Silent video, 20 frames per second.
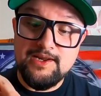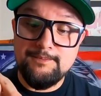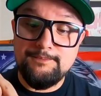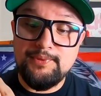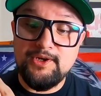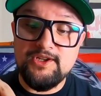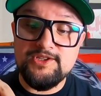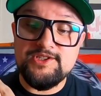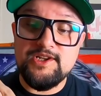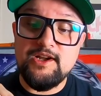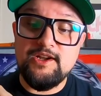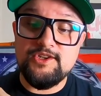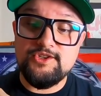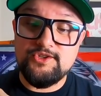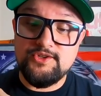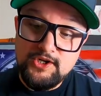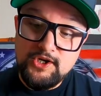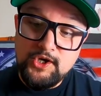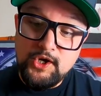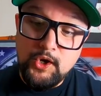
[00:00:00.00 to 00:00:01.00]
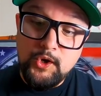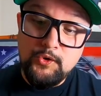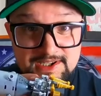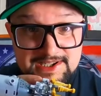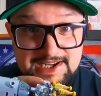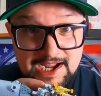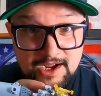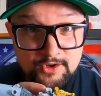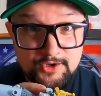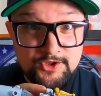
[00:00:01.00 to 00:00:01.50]
and Buzz Aldrin go
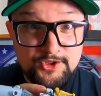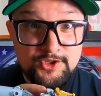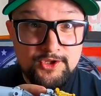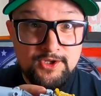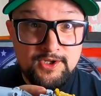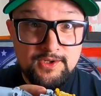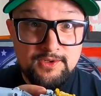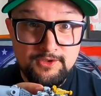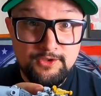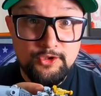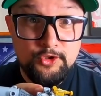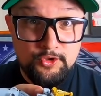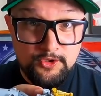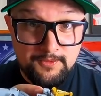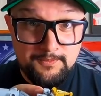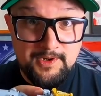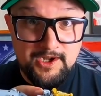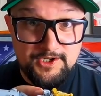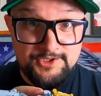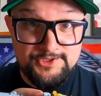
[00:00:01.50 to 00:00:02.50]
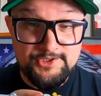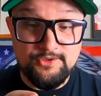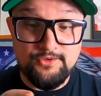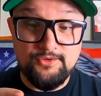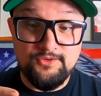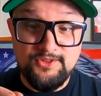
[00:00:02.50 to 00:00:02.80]
down to the lunar module.